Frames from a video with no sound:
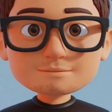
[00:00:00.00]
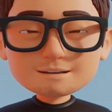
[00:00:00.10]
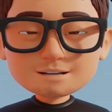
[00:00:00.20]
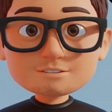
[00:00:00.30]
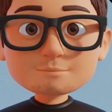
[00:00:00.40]

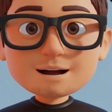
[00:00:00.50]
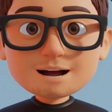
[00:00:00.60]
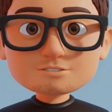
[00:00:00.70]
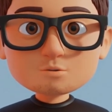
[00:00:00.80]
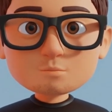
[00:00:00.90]
Enter the
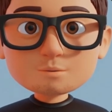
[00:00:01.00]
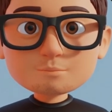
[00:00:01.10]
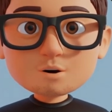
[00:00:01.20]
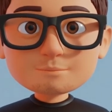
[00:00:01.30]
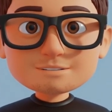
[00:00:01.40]
password when
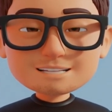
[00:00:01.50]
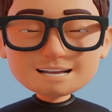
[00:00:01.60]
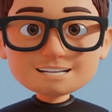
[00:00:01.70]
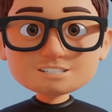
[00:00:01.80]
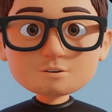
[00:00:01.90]
prompted
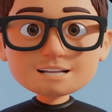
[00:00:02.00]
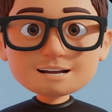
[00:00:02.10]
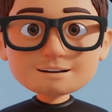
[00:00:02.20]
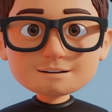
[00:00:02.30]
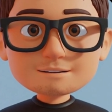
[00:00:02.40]
and you're
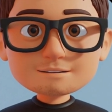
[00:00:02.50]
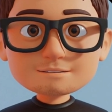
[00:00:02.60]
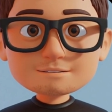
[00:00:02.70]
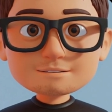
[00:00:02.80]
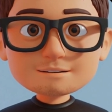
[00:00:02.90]
in.
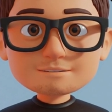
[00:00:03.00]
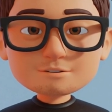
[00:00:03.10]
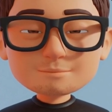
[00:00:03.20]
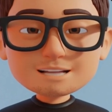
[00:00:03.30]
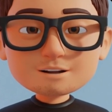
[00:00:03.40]

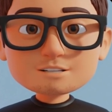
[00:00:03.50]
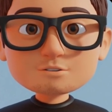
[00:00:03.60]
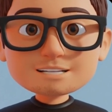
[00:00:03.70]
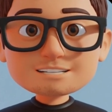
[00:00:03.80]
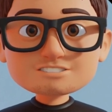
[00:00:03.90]
From here, you
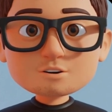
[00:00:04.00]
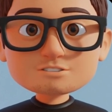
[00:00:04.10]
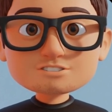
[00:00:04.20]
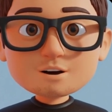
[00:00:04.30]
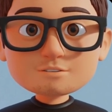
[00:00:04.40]
can install
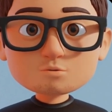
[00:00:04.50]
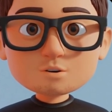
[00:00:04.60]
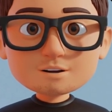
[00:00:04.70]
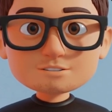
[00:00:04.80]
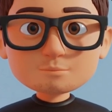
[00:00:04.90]

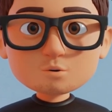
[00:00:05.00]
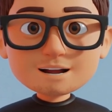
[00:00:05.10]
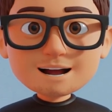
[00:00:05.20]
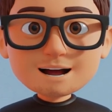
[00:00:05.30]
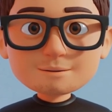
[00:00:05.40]
software, deploy
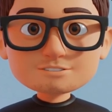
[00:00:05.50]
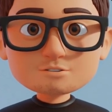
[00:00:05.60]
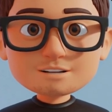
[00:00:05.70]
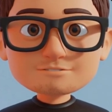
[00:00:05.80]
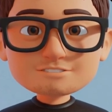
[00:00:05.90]
apps, or
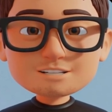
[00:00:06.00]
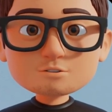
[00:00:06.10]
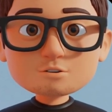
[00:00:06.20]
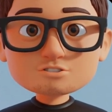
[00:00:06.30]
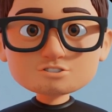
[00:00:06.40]
configure
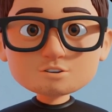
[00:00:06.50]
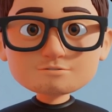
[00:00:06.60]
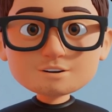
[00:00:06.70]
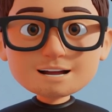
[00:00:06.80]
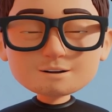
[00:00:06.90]
your
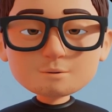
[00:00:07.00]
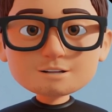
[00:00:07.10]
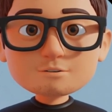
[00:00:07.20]
server any way you